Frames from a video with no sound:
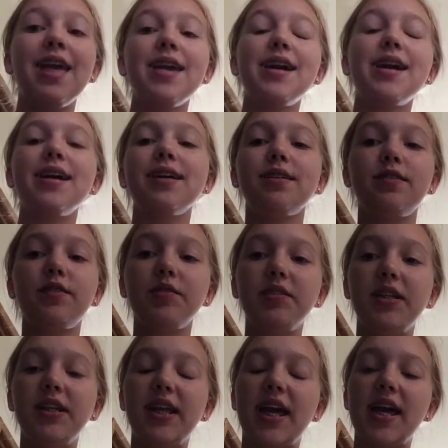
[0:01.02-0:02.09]
Hey guys,
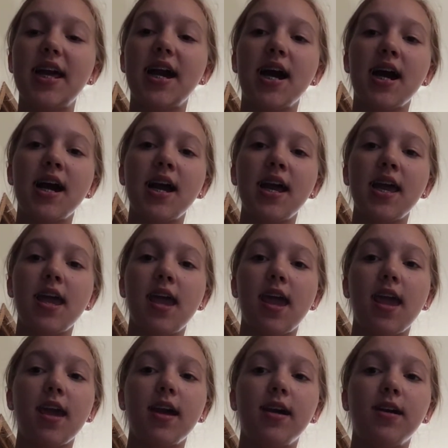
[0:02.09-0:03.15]
so today I
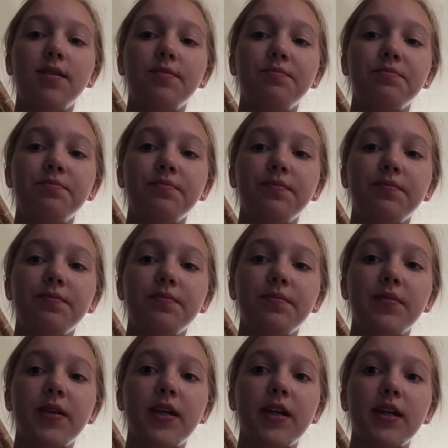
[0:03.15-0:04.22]
am
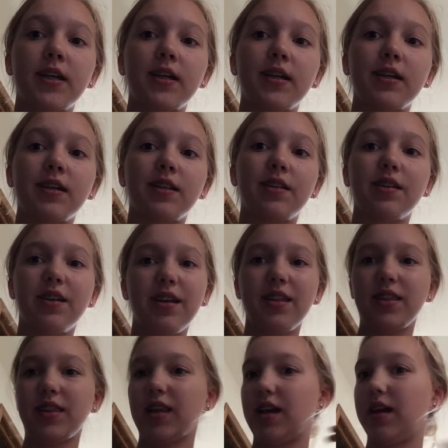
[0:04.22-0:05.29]

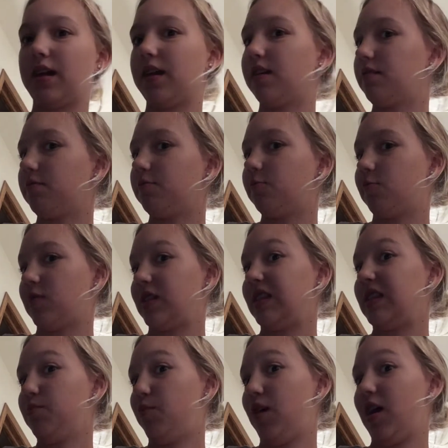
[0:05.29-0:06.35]
looking like
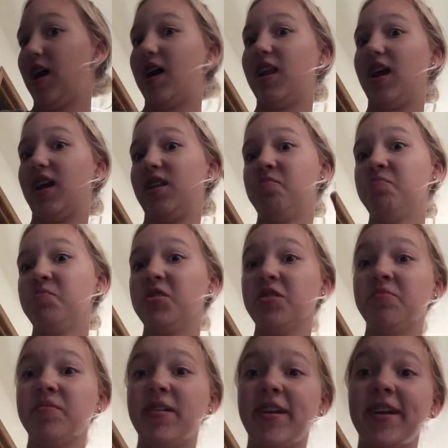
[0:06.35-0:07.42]
really bad. I didn't brush
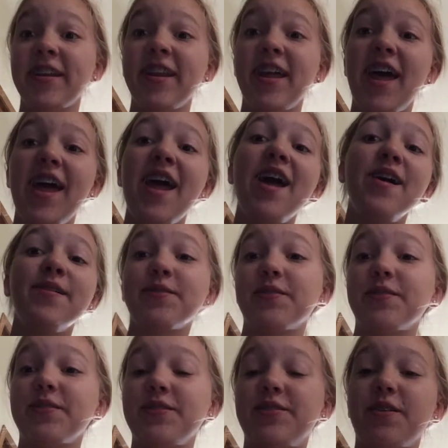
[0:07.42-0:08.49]
my hair today,
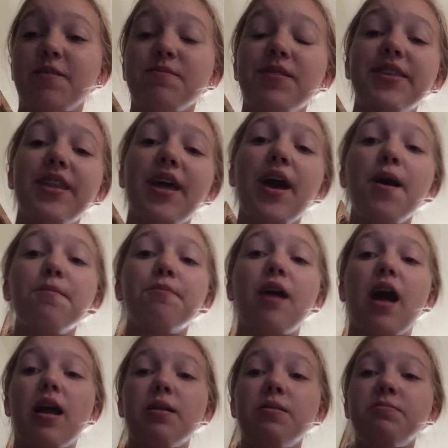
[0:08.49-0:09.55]
so just don't mind that.
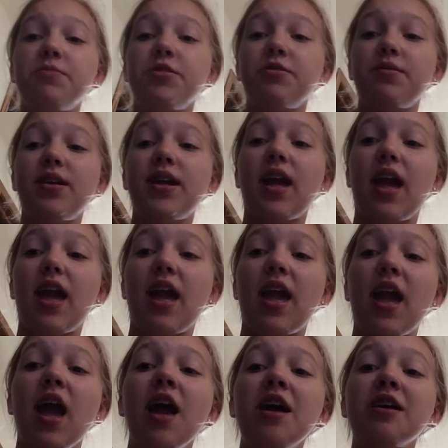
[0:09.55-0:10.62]
But I am doing
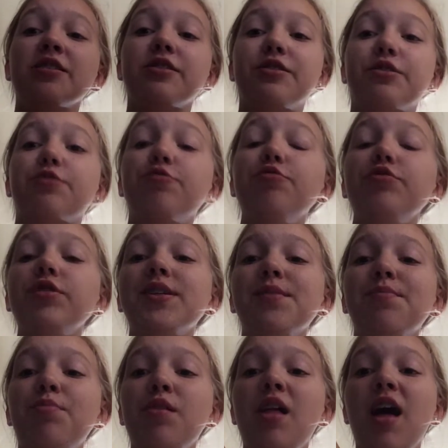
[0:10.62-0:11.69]
a school
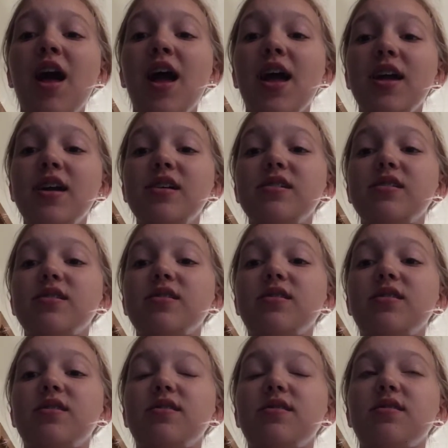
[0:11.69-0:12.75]

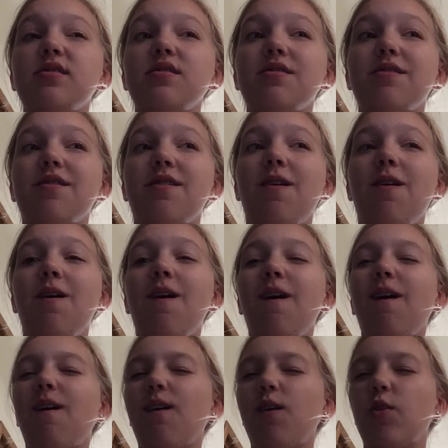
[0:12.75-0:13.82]
supplies
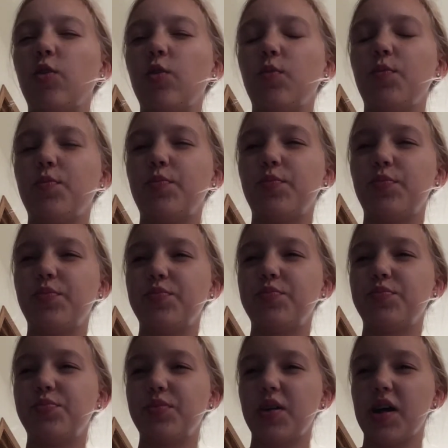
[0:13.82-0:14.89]
haul,
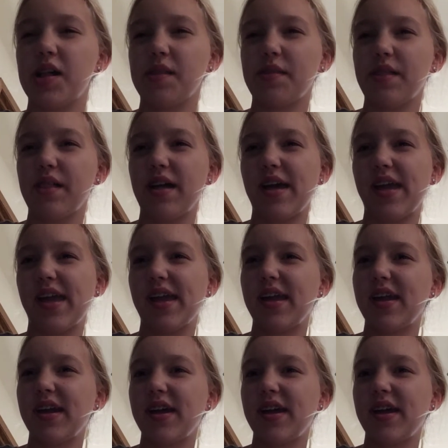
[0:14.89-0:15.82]
but like